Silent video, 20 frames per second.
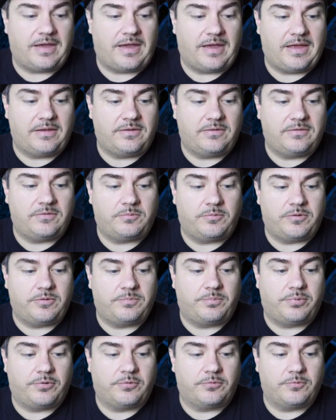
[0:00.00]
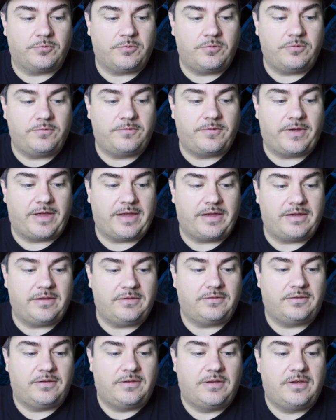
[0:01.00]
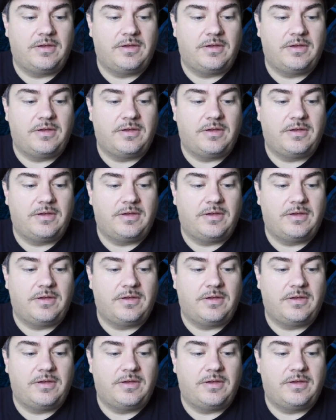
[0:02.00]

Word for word: ends with pyruvate,